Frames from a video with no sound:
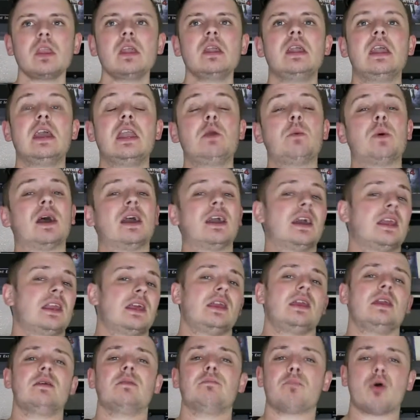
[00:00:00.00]
Anyway,
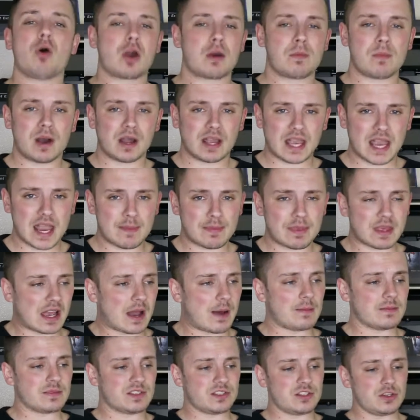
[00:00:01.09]
any Pokemon game that
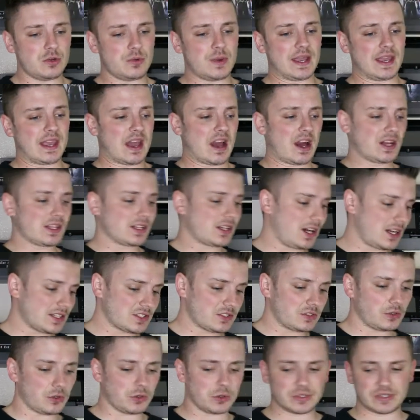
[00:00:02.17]
comes to a
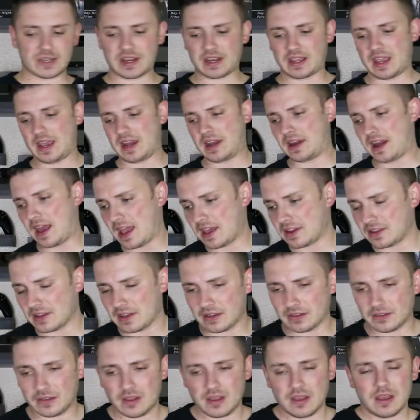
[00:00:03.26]
console or dedicated
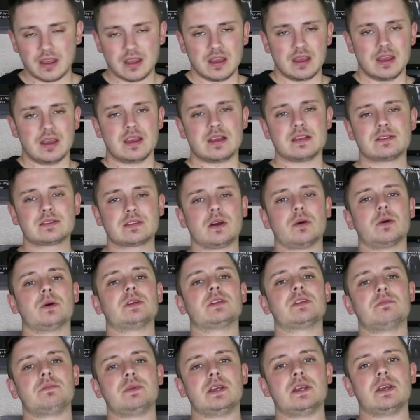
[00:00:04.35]
handheld is going to
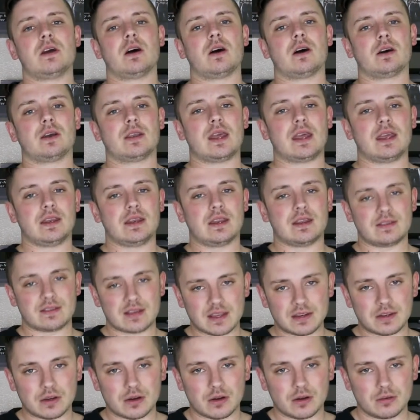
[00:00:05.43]
be on a
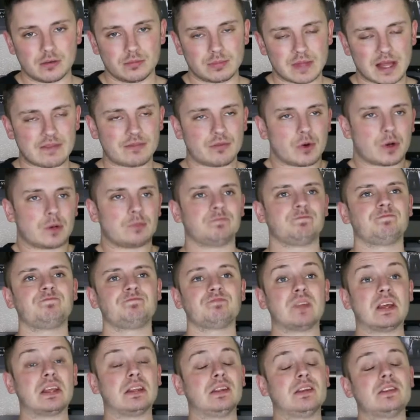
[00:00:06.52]
Nintendo platform,
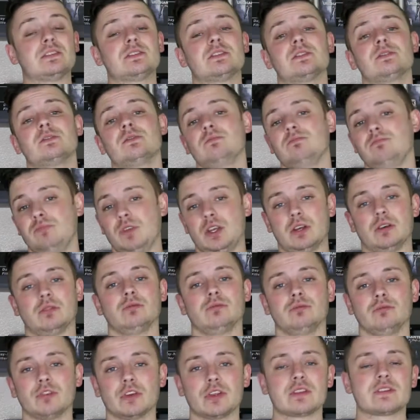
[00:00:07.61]
at least,
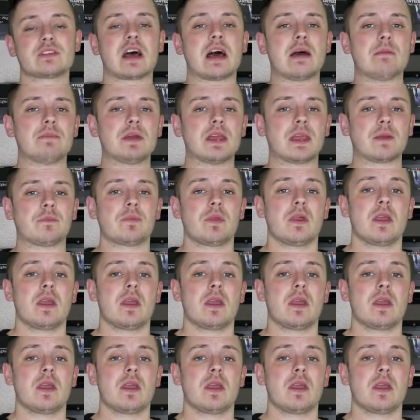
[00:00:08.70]
for the time being.